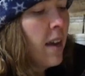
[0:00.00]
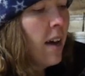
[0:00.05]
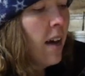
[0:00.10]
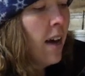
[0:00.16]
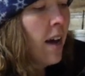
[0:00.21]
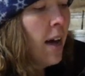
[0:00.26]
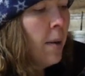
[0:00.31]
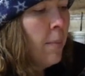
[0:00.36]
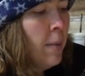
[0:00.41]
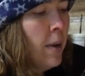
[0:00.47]

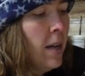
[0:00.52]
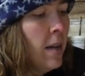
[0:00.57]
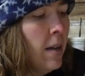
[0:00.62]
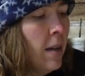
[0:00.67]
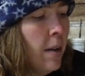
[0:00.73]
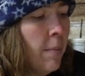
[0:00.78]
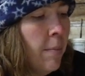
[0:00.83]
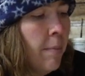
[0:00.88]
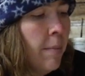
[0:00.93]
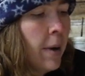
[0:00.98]
Um,
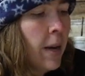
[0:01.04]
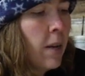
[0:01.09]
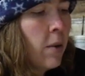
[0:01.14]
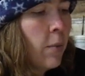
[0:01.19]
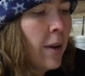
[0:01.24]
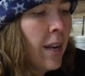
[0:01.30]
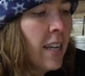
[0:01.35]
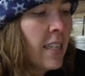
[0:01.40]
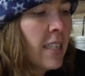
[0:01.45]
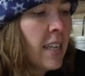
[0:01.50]
but
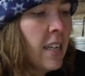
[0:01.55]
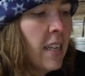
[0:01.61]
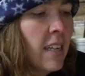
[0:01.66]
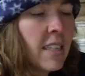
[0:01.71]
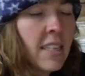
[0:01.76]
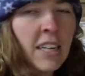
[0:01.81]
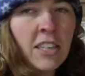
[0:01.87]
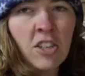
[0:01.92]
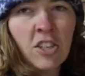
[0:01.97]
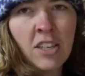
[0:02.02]
what I did
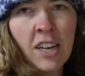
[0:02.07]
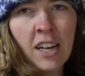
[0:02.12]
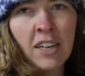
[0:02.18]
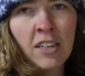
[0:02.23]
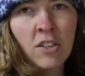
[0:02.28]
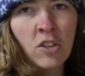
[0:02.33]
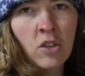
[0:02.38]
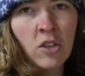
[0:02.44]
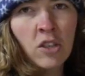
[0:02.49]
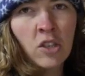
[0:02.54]
is I just cut it
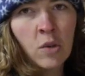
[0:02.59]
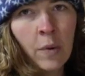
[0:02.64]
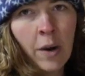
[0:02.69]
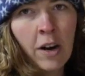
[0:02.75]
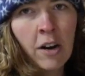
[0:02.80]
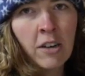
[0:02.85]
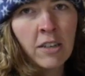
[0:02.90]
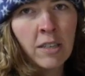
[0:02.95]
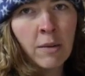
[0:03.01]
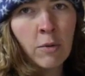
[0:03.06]
into a
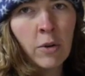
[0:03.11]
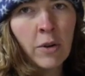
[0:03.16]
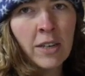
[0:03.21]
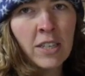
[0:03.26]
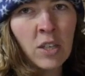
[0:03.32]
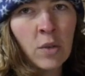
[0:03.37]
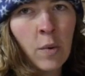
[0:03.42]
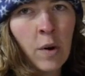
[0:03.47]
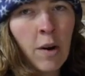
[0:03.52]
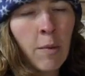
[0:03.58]
square because I'm doing
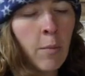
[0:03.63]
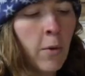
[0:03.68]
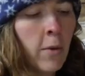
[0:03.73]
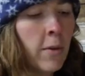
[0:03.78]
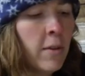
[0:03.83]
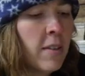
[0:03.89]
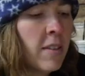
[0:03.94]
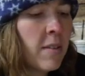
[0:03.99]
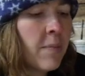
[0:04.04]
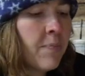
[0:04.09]
square
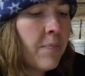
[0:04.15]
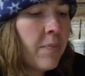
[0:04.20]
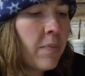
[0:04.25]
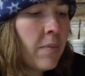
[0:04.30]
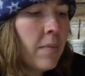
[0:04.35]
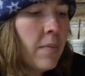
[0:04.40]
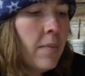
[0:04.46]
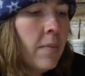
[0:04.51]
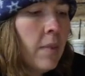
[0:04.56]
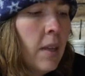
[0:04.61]
bowls
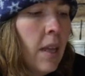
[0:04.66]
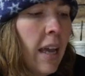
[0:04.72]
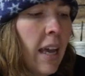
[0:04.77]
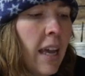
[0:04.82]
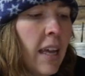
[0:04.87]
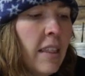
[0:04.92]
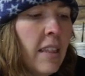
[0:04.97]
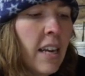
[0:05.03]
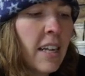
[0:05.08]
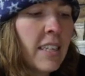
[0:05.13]

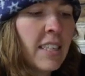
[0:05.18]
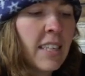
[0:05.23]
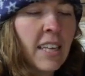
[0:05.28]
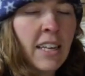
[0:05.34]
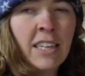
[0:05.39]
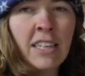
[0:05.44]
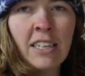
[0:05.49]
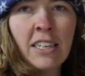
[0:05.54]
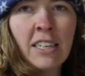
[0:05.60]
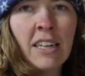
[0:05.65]
and then I
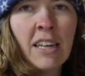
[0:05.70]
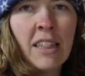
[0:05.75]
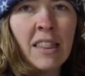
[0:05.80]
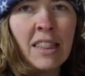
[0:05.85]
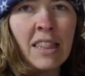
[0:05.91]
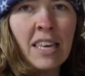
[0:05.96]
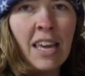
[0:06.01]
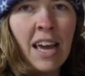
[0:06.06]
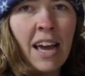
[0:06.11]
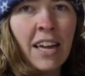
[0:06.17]
sanded
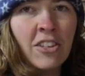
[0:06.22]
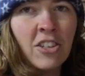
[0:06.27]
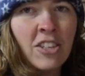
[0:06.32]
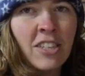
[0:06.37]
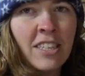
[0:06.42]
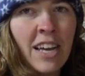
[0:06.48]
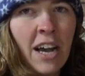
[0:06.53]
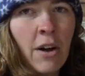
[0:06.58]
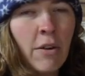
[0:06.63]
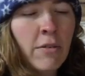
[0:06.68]
the edges
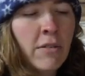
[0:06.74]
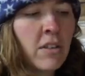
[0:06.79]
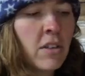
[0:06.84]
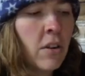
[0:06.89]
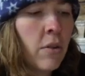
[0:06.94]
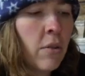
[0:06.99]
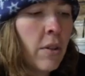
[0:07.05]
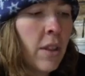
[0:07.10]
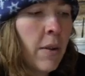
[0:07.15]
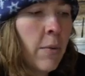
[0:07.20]
down
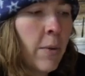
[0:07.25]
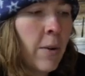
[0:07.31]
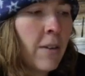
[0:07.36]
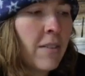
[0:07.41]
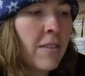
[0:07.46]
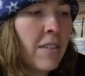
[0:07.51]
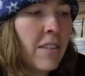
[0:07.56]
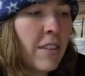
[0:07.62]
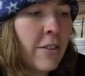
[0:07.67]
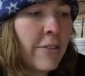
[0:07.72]
so they weren't,
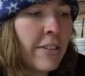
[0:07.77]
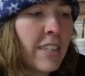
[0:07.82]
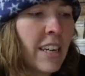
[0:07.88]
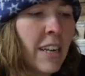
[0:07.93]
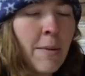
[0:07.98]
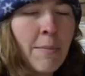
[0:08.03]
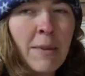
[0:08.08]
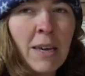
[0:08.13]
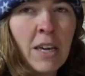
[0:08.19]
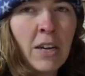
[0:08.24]
there wasn't
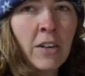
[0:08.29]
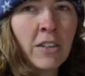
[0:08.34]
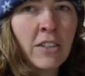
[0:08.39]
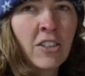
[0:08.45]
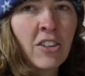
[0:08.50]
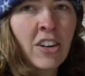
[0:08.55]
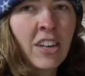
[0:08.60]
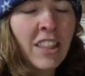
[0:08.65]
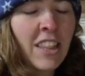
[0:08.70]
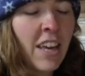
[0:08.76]
any meat hooks
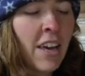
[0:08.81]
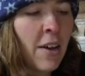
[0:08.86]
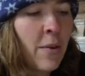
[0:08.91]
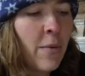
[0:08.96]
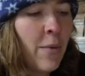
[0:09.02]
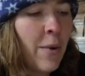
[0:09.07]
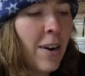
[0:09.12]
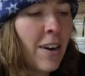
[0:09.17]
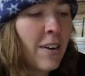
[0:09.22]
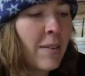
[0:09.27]
or anything
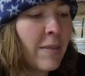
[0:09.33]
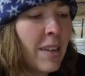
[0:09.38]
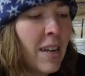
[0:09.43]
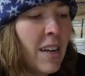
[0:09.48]
where